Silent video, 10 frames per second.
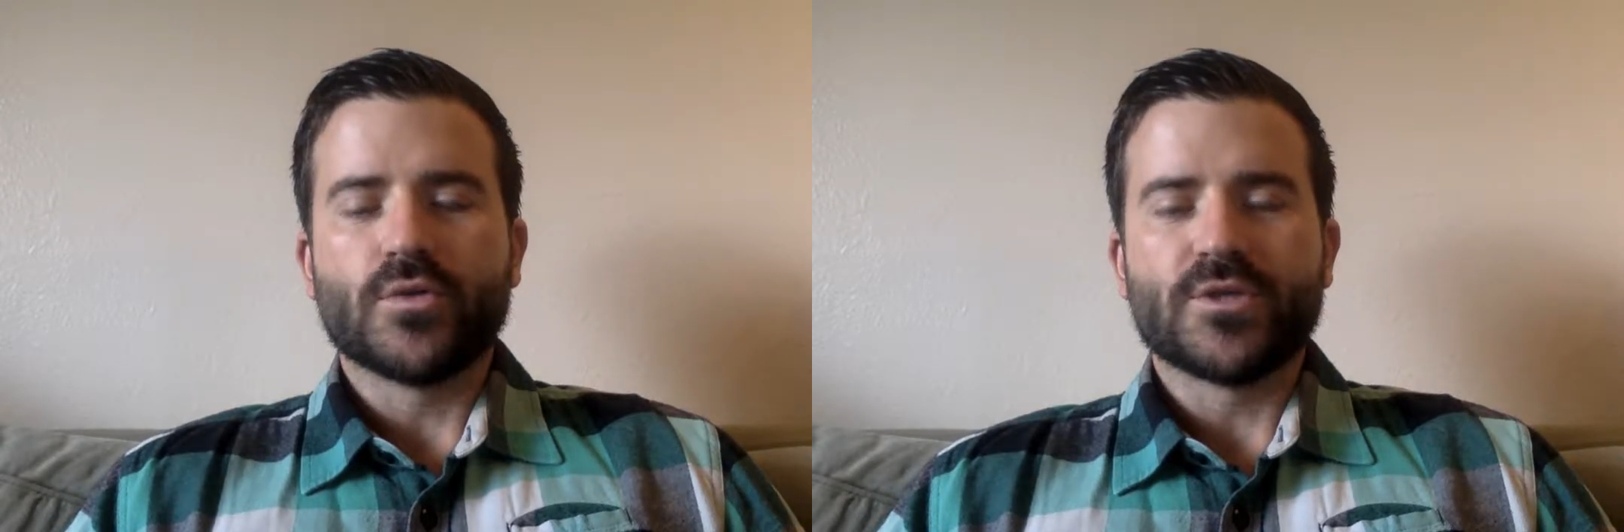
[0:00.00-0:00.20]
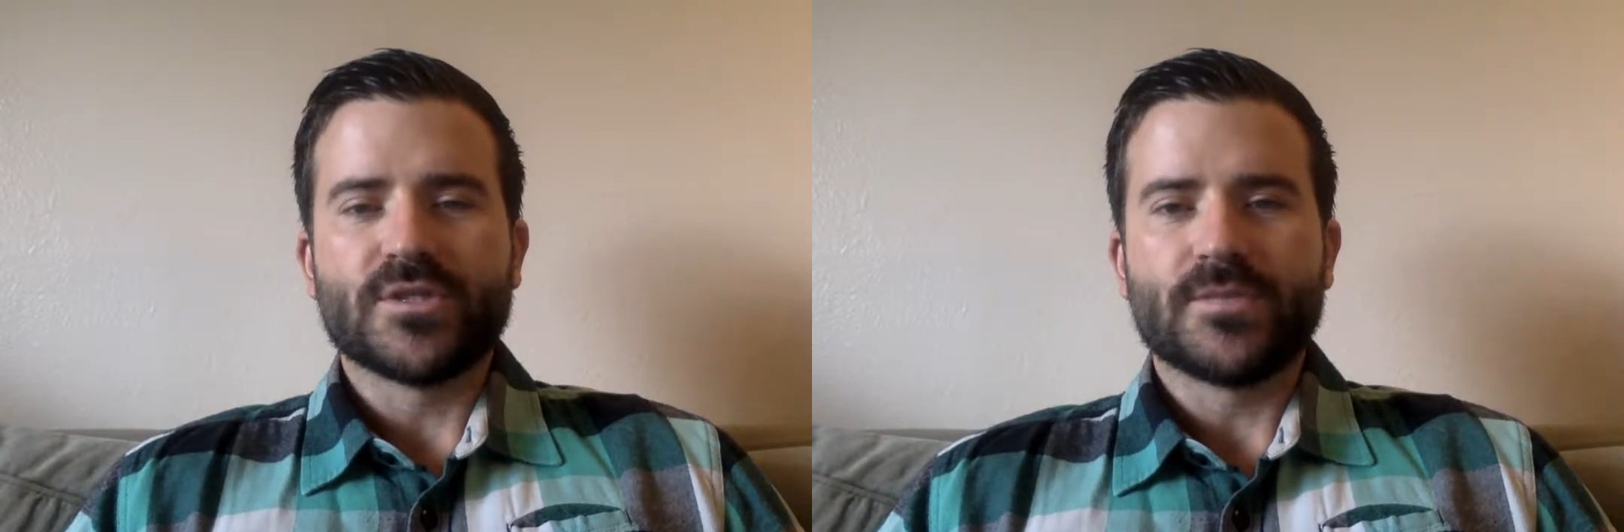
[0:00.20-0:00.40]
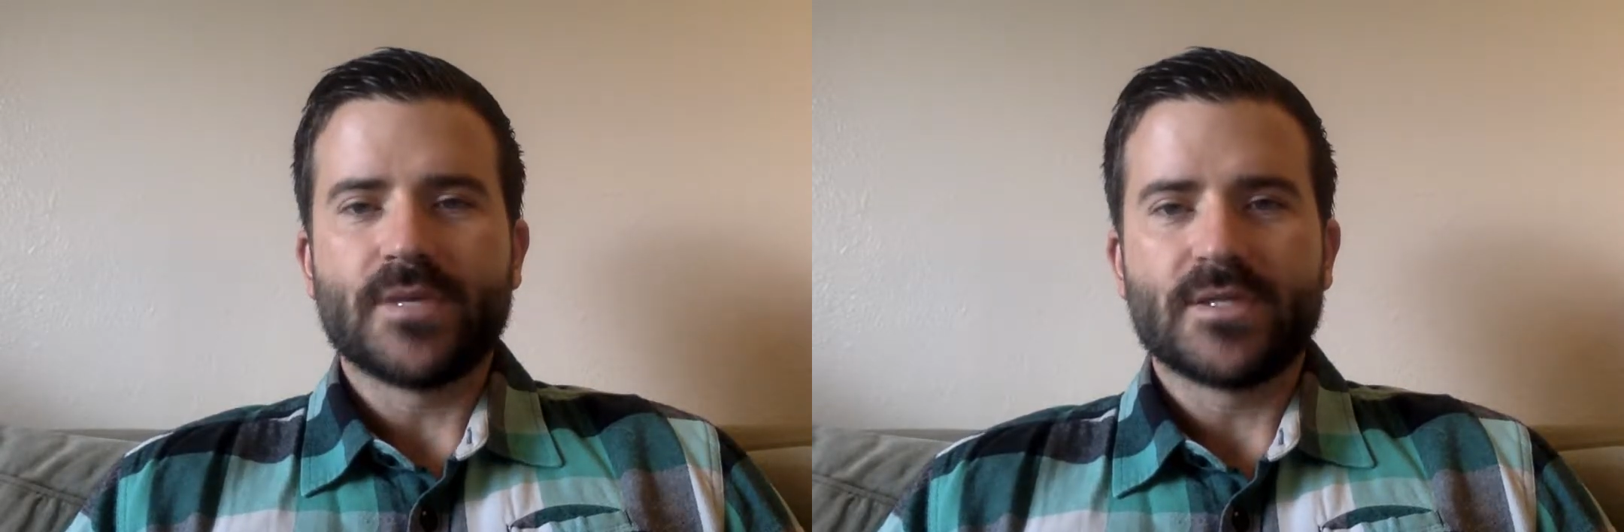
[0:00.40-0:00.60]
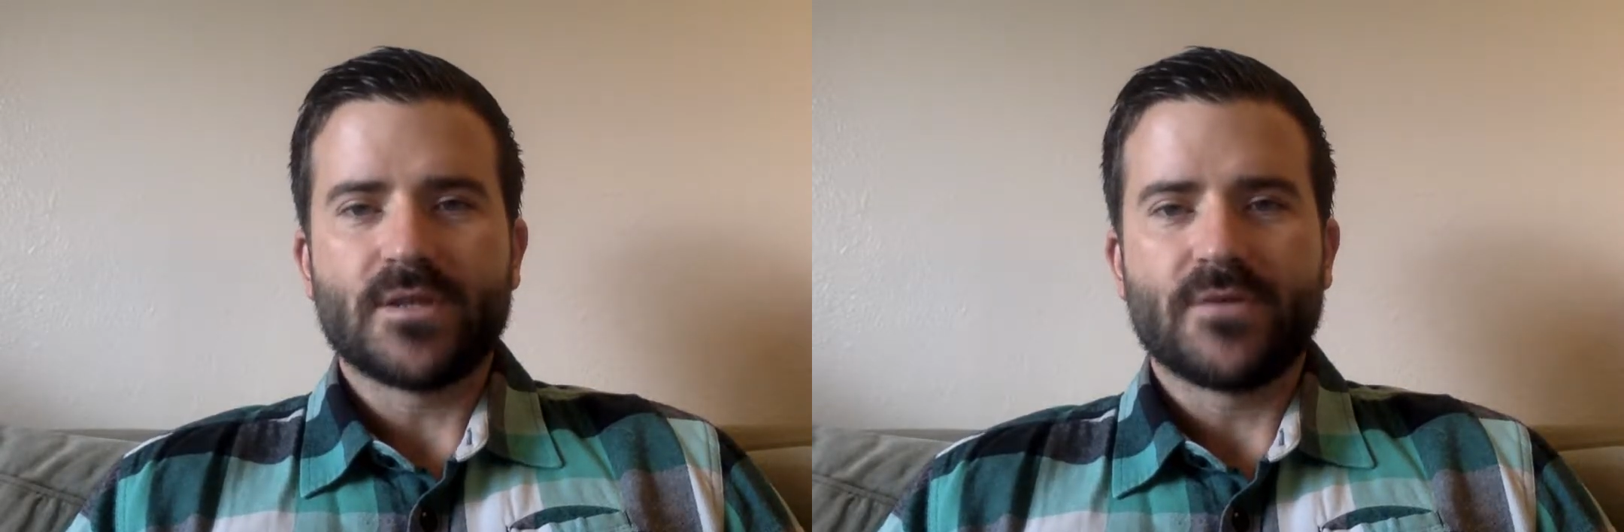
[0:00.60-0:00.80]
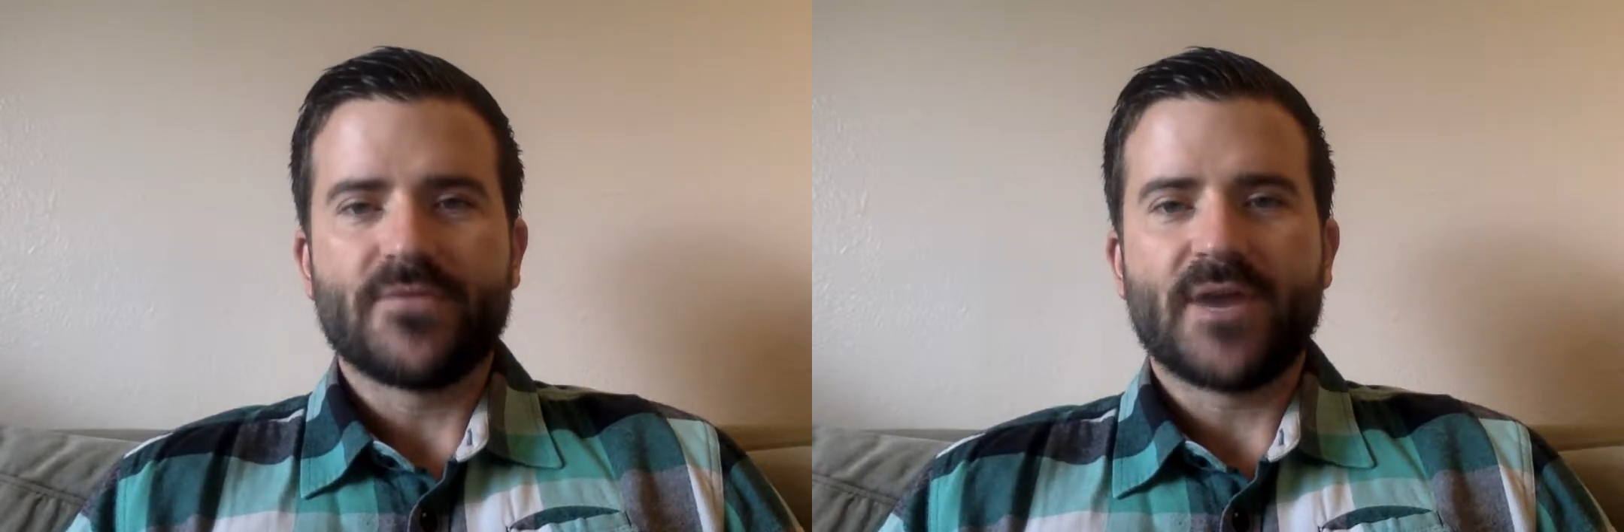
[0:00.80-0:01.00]
which is based
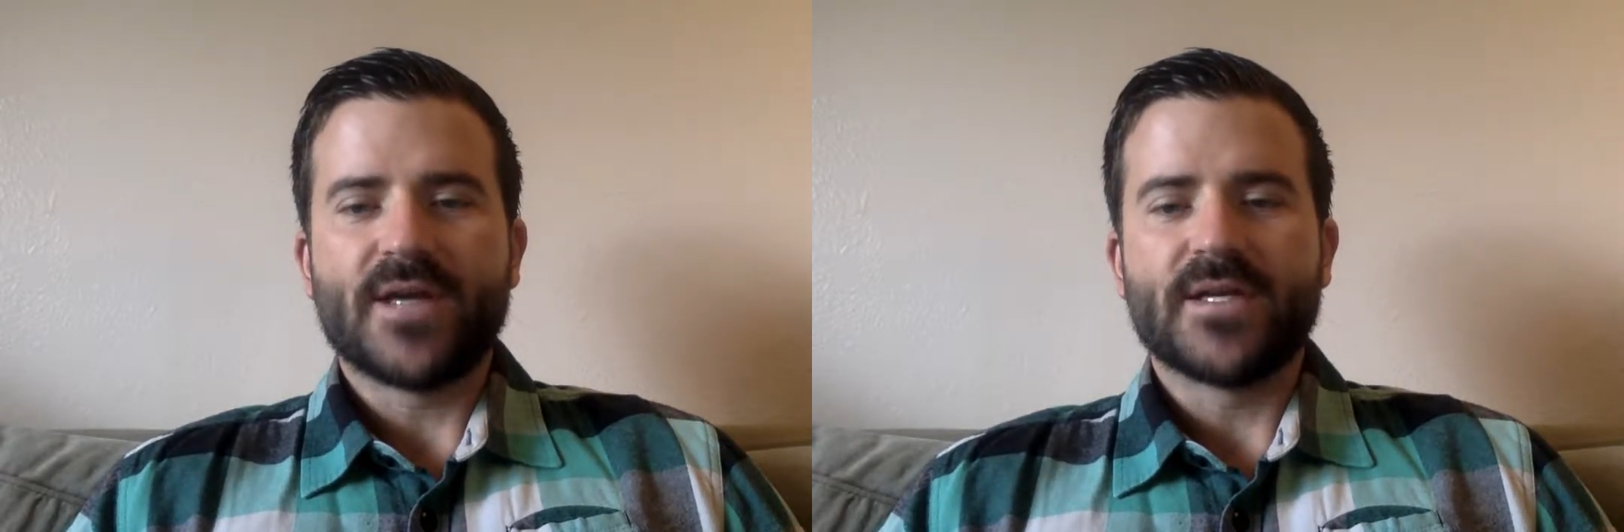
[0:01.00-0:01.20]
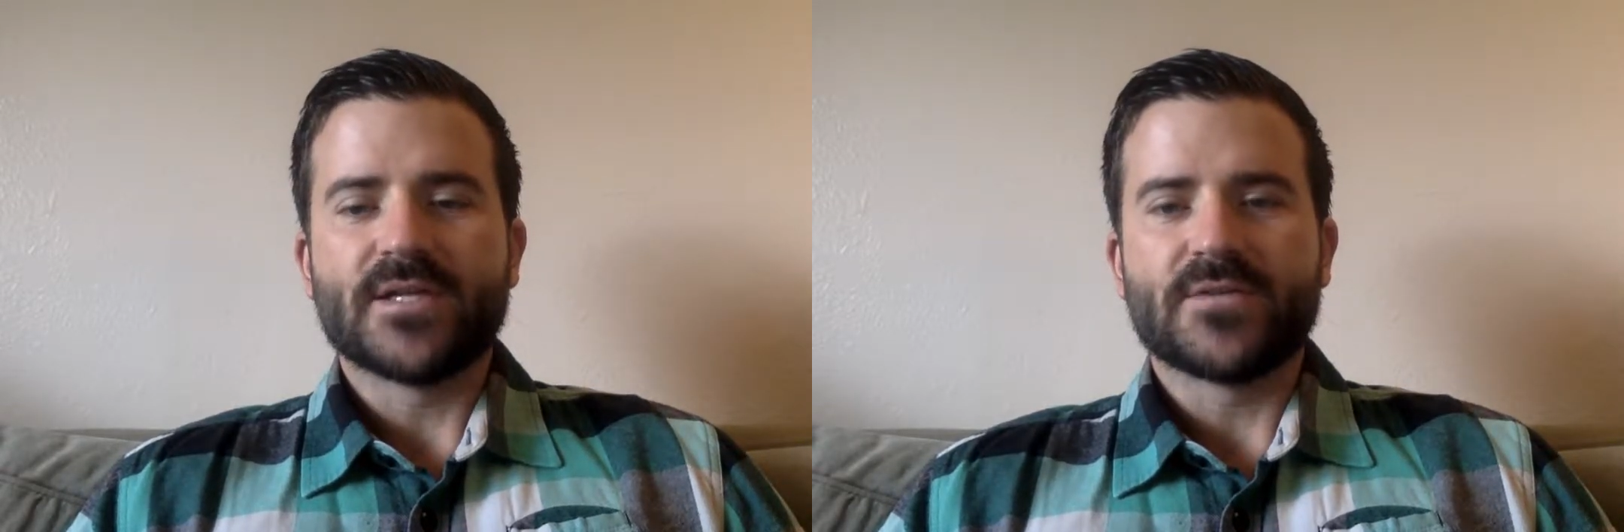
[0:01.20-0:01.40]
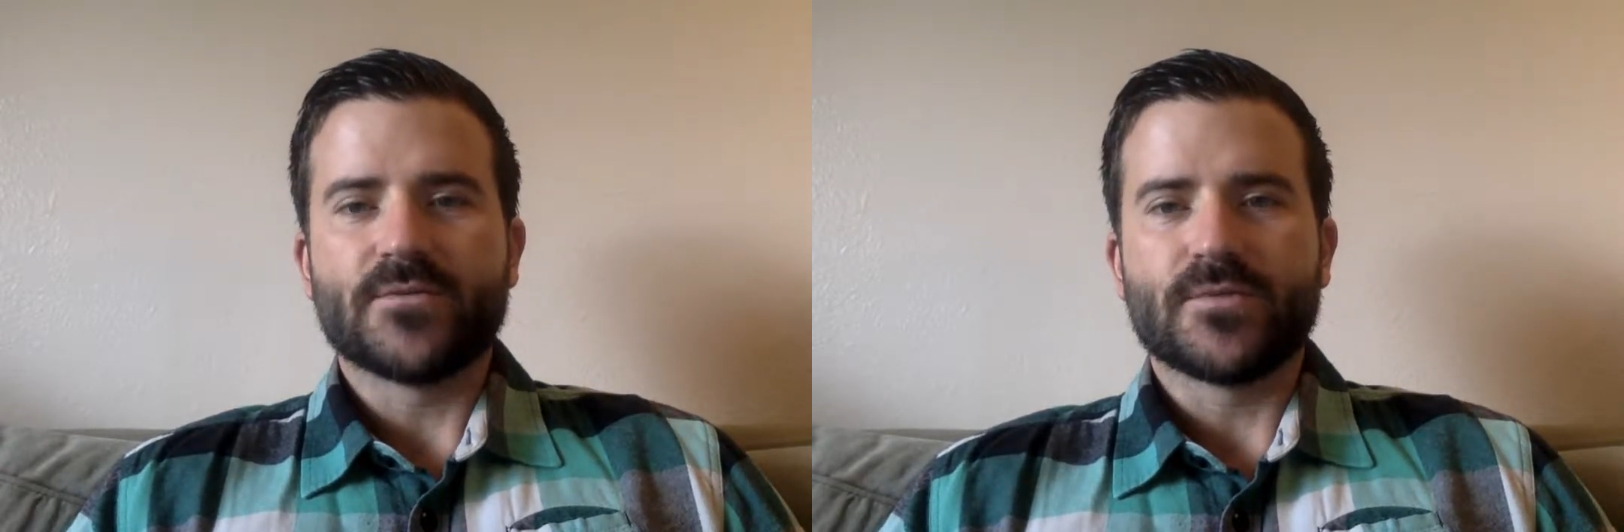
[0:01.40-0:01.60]
on findings from